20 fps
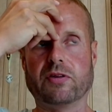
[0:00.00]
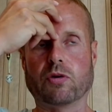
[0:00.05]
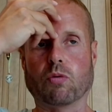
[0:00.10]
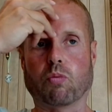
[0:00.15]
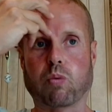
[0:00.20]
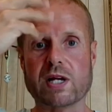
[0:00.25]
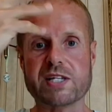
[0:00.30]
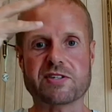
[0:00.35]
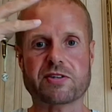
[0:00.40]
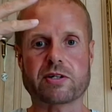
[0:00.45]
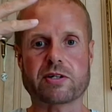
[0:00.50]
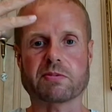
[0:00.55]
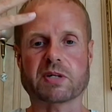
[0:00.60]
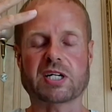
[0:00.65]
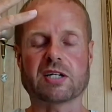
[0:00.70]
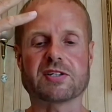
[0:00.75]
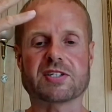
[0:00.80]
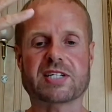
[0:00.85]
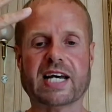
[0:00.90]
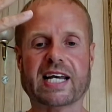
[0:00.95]
the
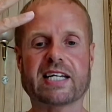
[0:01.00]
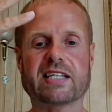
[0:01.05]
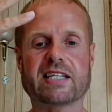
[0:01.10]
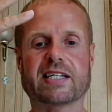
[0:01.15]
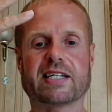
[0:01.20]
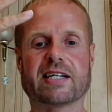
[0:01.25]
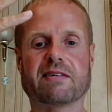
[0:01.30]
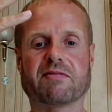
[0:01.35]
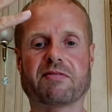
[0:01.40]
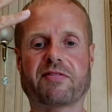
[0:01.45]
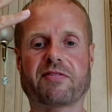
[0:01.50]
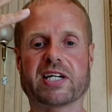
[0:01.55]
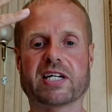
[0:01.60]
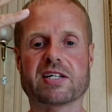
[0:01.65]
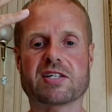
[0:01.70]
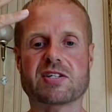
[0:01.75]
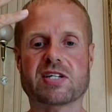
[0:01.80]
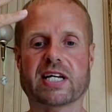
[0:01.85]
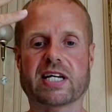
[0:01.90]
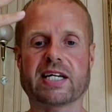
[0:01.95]
wisdom contained in
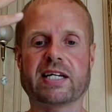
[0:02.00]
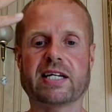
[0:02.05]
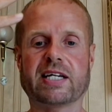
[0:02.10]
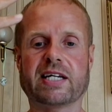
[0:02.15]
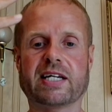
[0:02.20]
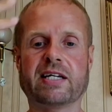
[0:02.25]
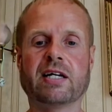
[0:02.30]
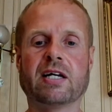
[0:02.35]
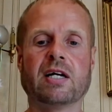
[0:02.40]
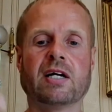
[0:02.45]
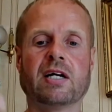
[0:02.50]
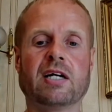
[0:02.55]
infinity